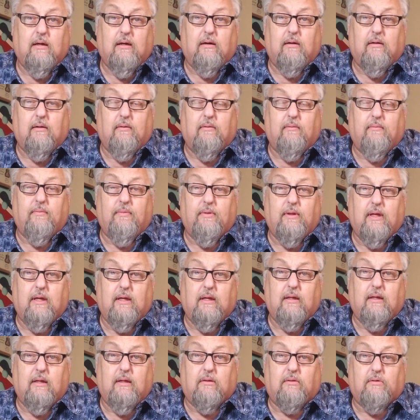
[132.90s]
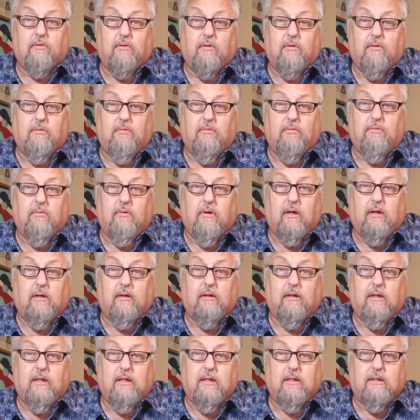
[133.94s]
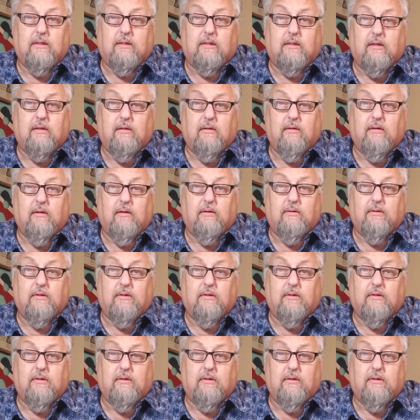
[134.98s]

Um, then through uh, his uh,